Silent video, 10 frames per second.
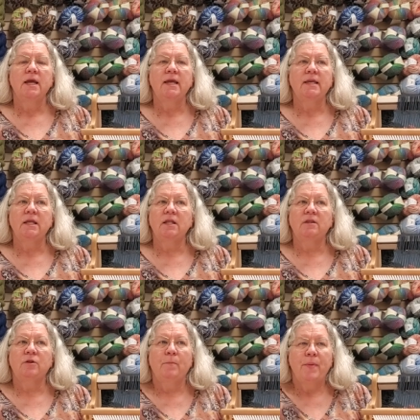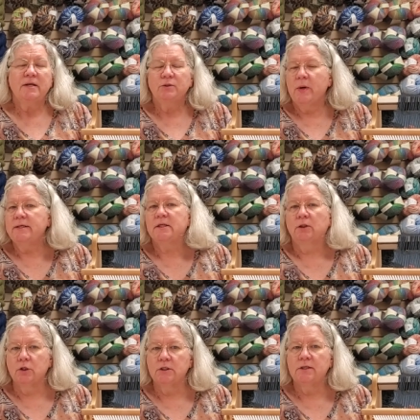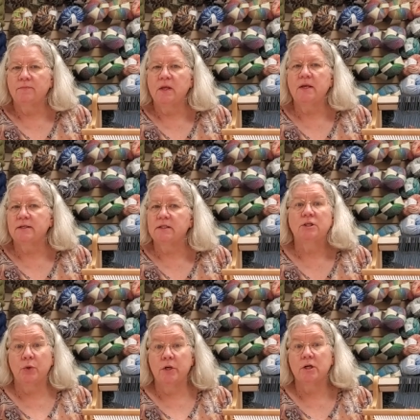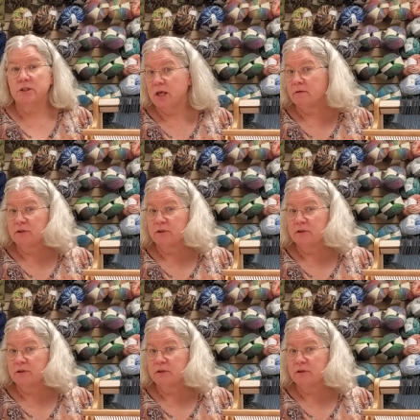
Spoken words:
The best way to learn something is to do it yourself.